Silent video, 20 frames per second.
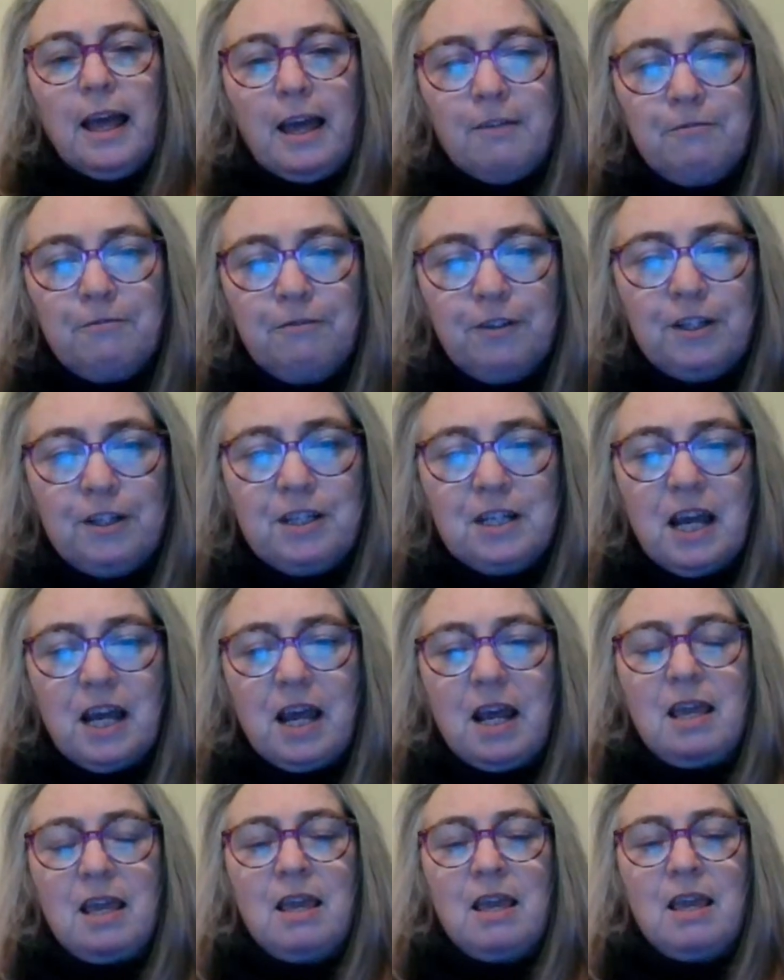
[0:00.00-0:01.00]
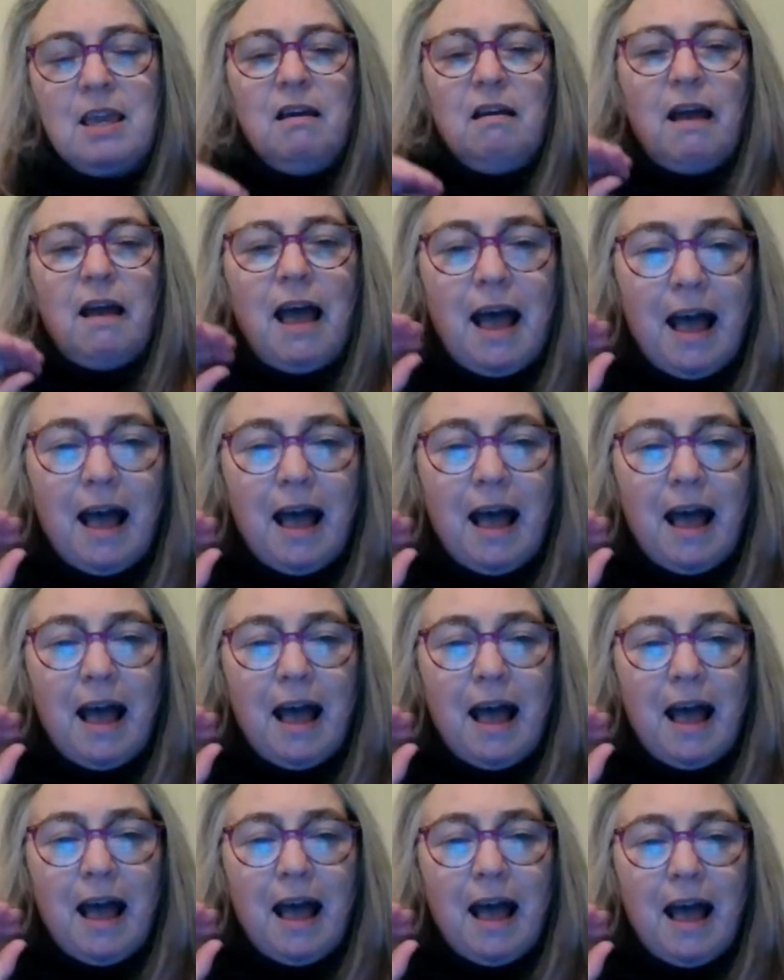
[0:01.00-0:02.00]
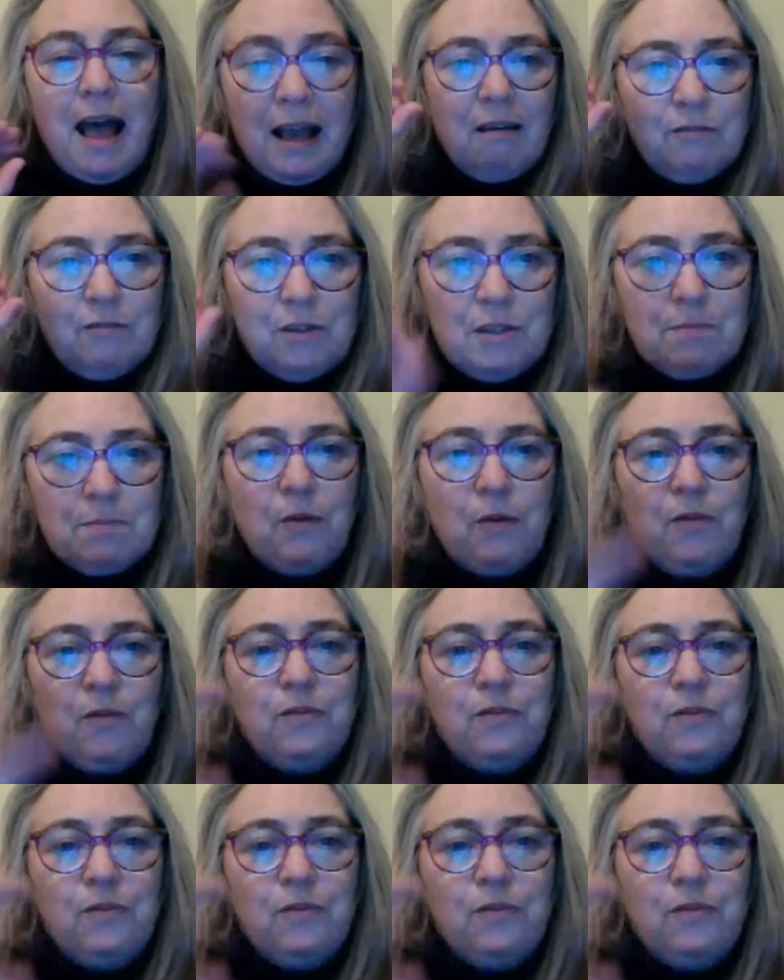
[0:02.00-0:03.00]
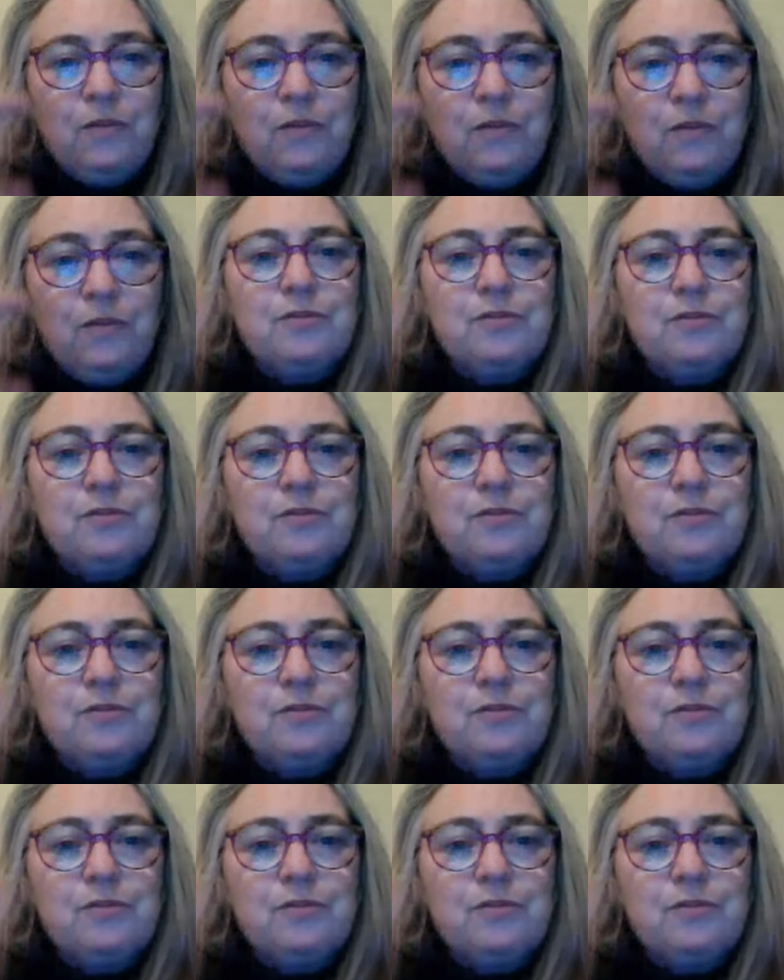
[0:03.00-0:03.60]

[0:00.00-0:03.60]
everyday anger response.